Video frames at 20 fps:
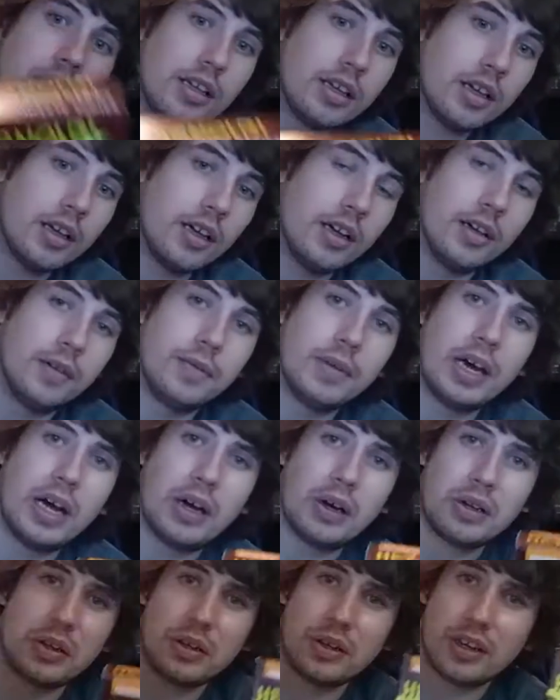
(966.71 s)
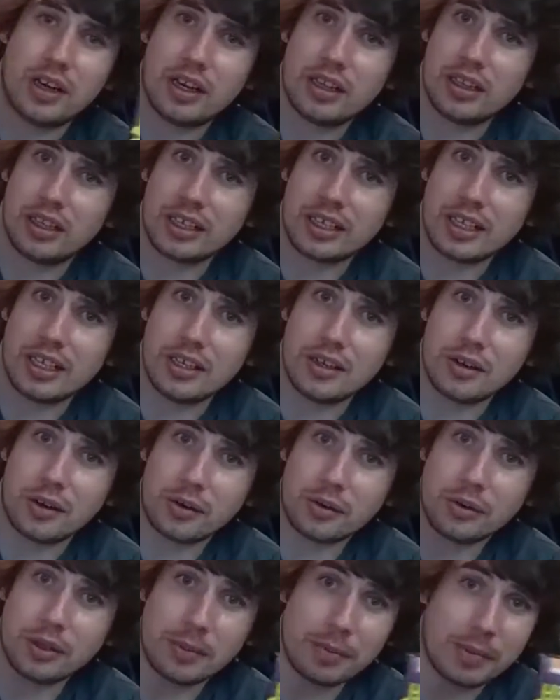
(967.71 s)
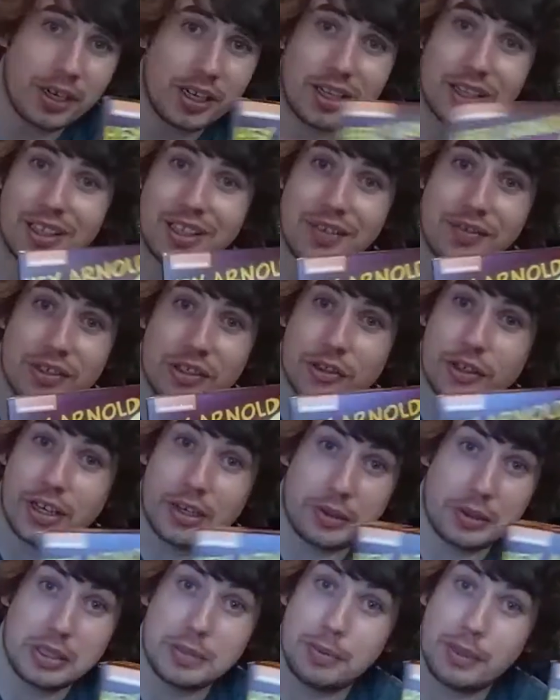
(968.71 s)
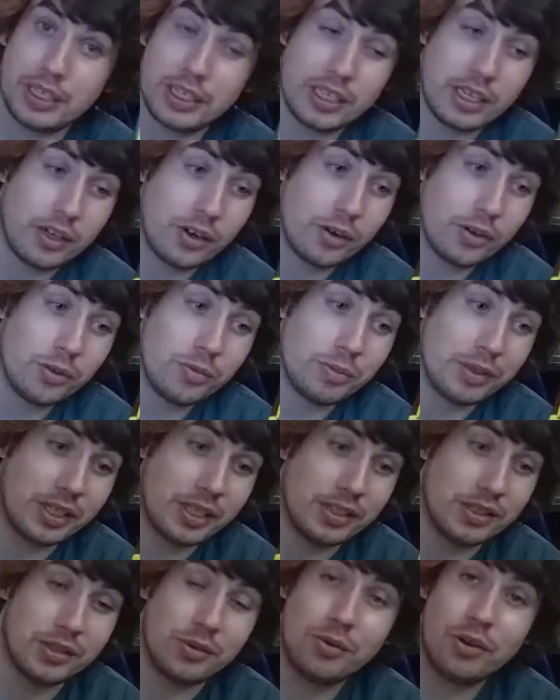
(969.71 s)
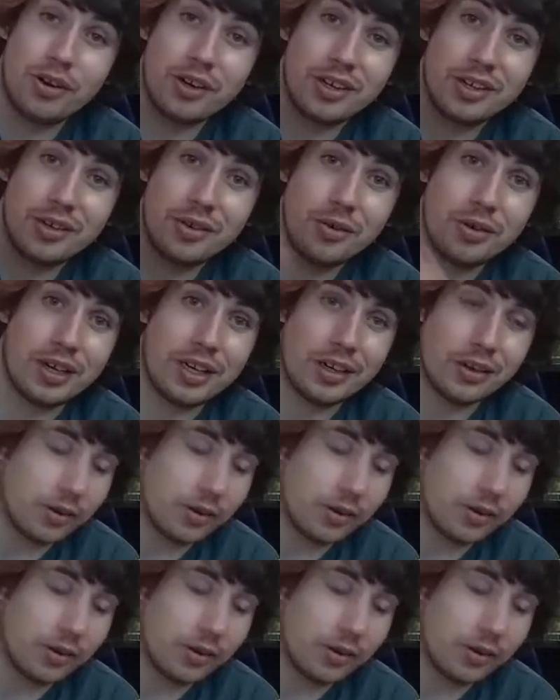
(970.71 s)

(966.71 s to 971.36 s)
How can you not like Hey Arnold? I'm not going to even try to explain Hey Arnold because you already know Hey